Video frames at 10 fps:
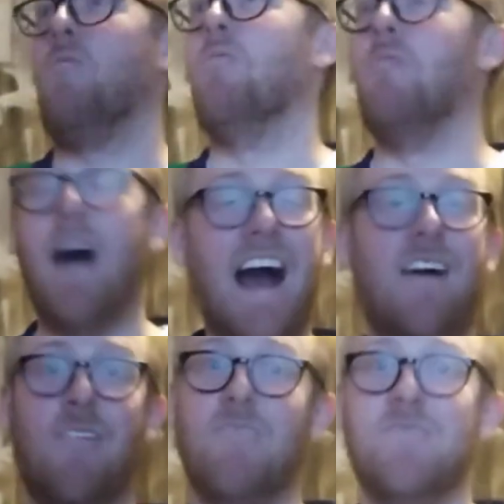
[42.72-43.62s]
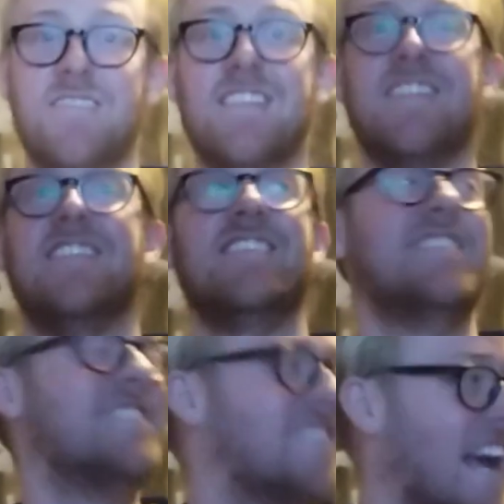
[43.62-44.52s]
Wow.
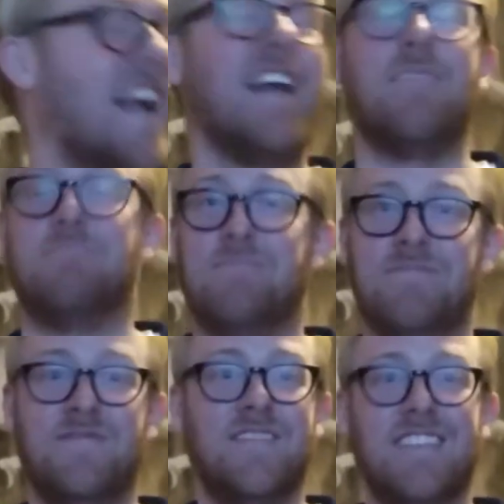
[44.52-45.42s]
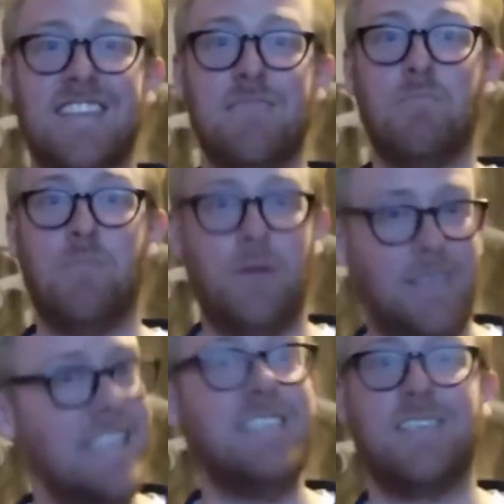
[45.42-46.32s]
Damn.
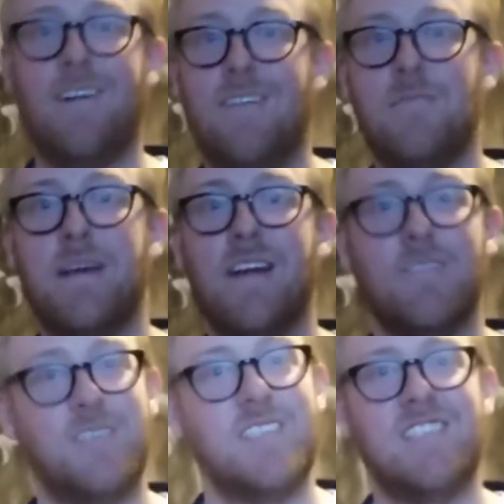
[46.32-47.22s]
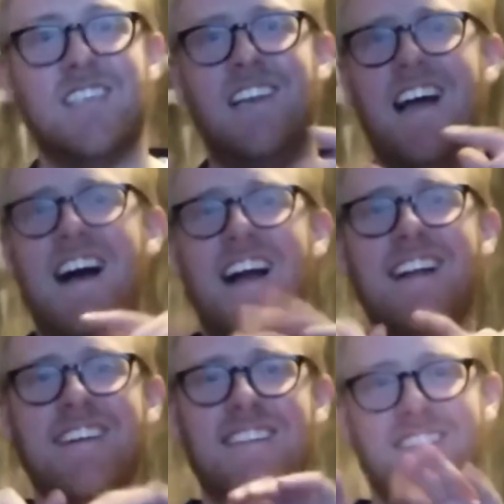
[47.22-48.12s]
Please call me or
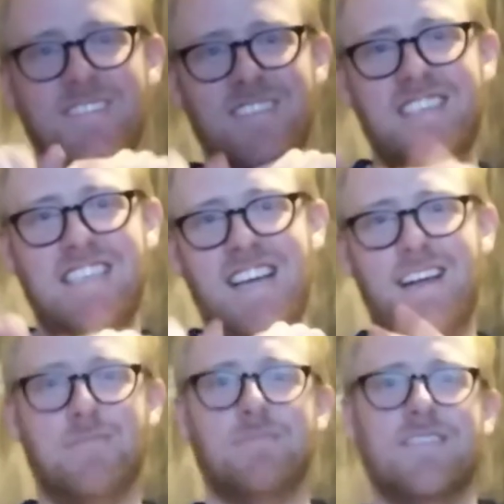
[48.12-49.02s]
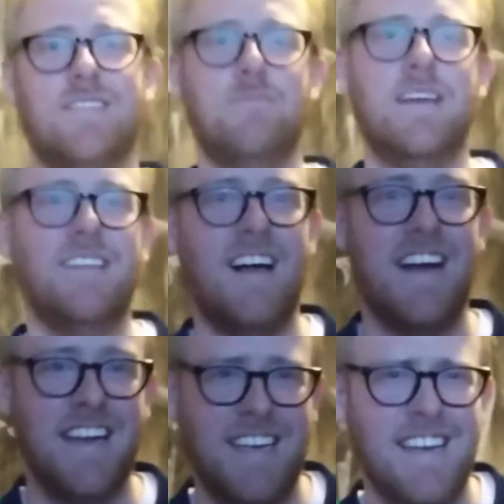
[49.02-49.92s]
slide into those DMs and be
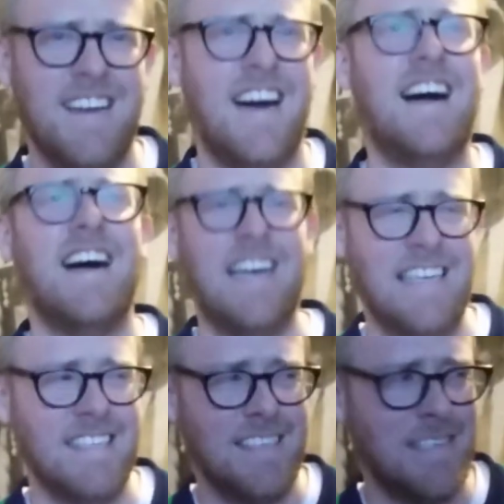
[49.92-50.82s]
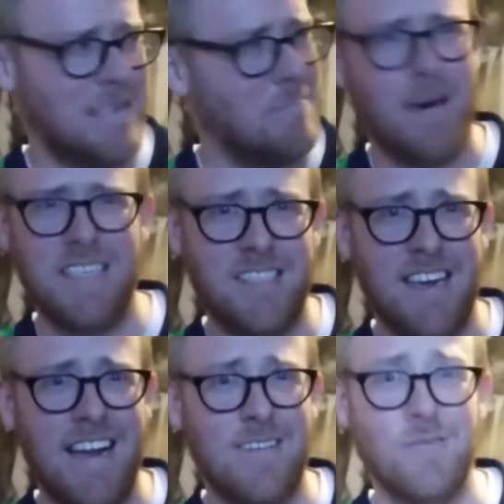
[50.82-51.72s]
like, hi, my
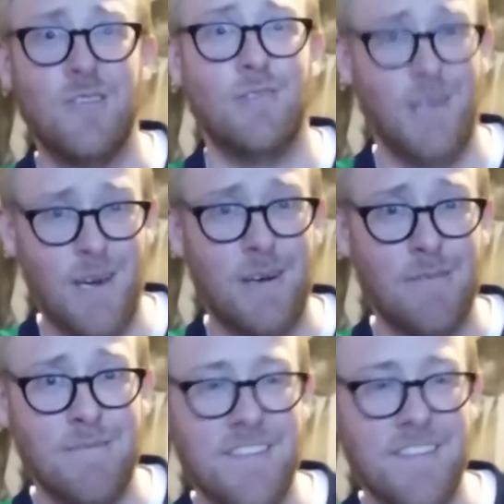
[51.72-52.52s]
standards are low.